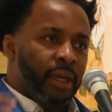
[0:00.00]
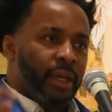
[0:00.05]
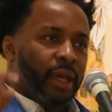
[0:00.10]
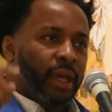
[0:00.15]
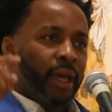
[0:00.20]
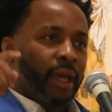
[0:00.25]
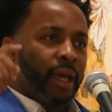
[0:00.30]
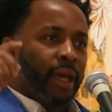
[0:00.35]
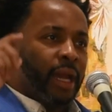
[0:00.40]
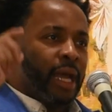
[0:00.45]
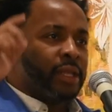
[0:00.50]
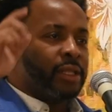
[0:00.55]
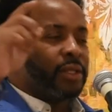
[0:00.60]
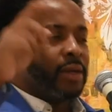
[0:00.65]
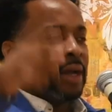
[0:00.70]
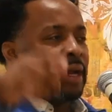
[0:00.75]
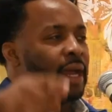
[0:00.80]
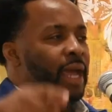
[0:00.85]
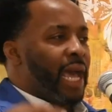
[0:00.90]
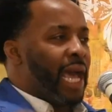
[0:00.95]
And I
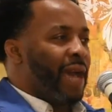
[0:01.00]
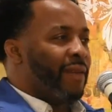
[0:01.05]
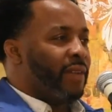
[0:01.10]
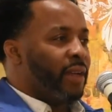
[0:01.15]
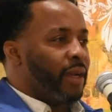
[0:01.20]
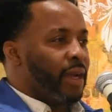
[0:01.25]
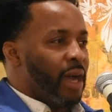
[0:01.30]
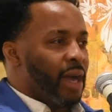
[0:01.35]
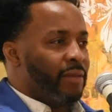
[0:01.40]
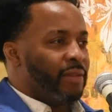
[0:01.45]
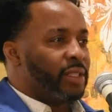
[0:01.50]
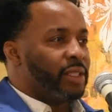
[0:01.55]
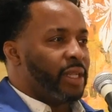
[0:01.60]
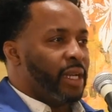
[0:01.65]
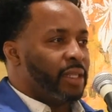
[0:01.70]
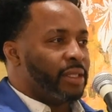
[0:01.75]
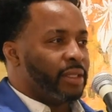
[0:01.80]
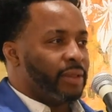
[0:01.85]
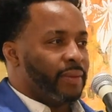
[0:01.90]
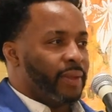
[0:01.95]
started having a
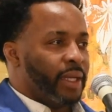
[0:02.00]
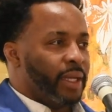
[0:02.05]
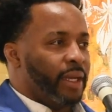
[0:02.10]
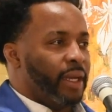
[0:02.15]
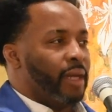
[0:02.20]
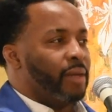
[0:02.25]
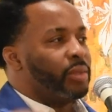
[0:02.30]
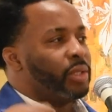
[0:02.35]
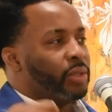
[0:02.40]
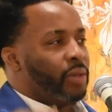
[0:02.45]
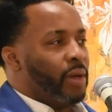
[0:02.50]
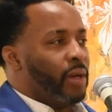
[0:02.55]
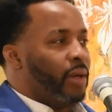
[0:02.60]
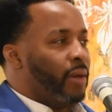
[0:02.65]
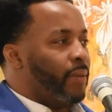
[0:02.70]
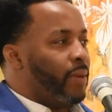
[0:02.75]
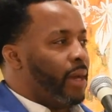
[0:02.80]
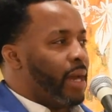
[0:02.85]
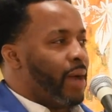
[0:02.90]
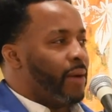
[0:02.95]
conversation with him, showing
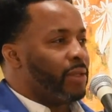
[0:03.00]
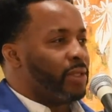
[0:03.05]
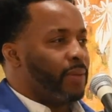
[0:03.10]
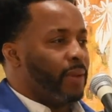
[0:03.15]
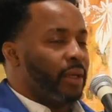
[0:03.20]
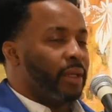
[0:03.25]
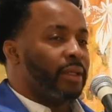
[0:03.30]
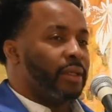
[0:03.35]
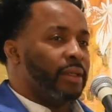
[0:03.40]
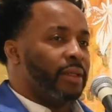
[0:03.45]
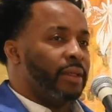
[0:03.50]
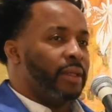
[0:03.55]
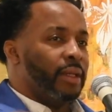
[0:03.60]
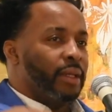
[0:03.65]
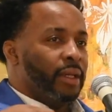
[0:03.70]
him what I was working,